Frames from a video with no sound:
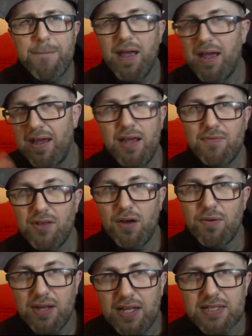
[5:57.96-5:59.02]
even
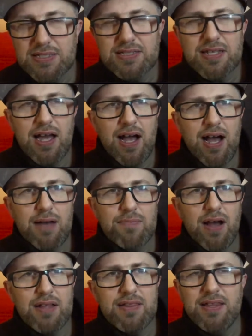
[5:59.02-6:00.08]
though it is,
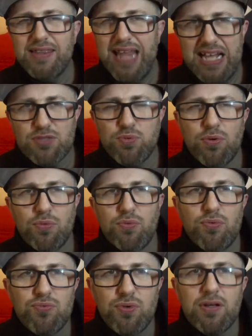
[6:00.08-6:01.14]
I think that's what
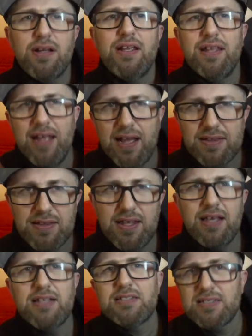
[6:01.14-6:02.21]
will really get
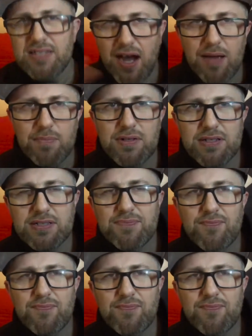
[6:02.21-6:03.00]
the excitement